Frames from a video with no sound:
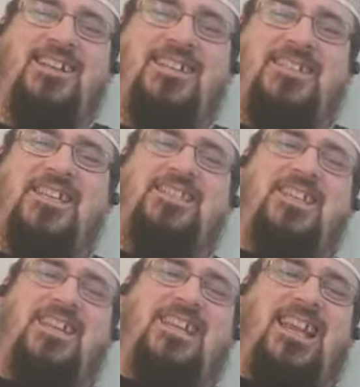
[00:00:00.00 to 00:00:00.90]

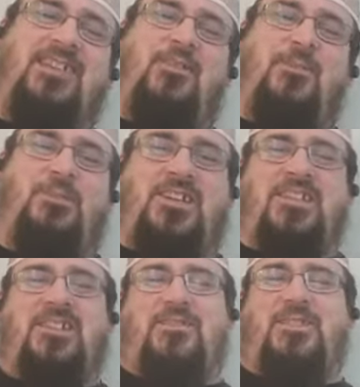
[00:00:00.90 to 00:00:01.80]
Sister Lily for
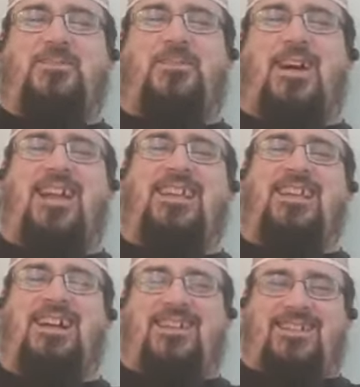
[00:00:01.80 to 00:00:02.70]
president of
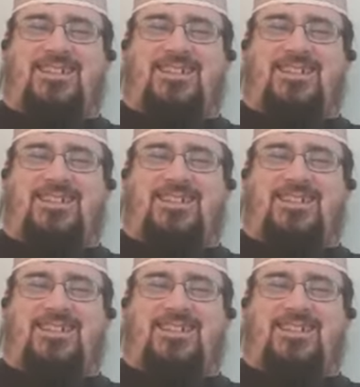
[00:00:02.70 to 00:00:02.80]
Somalia.